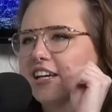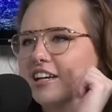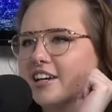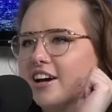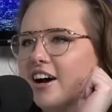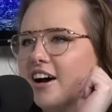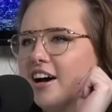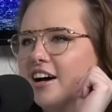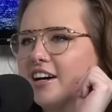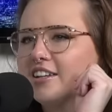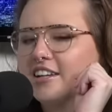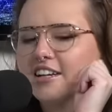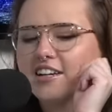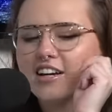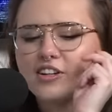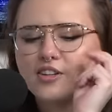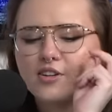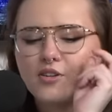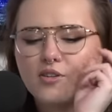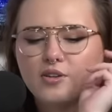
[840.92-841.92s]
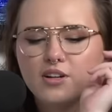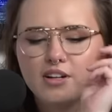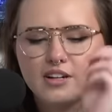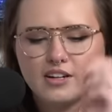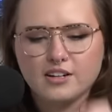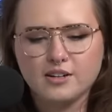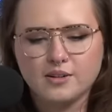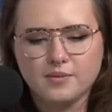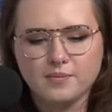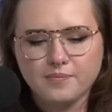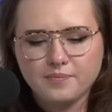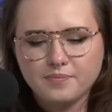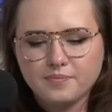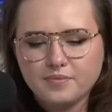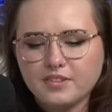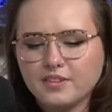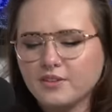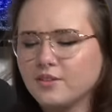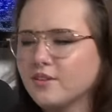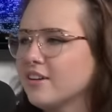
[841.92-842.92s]
like hot? Like I know
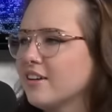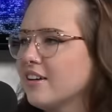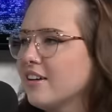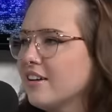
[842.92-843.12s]
Nick